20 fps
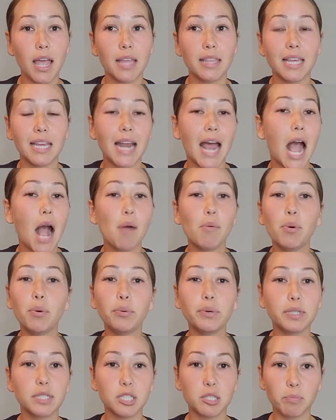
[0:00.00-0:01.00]
then I will
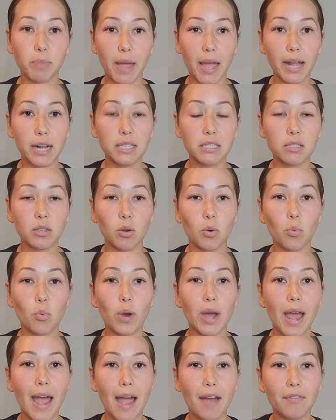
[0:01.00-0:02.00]
respect
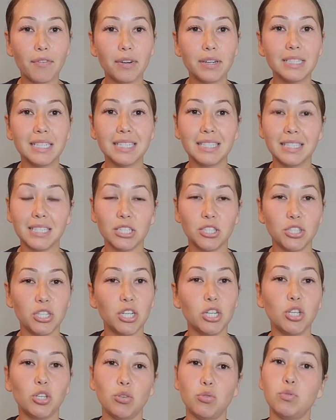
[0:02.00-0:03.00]
whatever
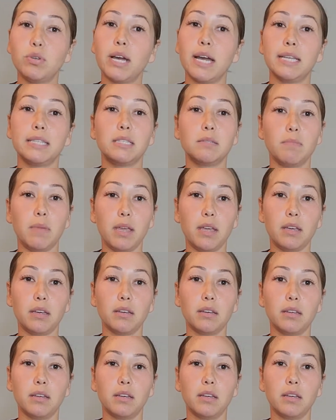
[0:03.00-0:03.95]
decision you guys make.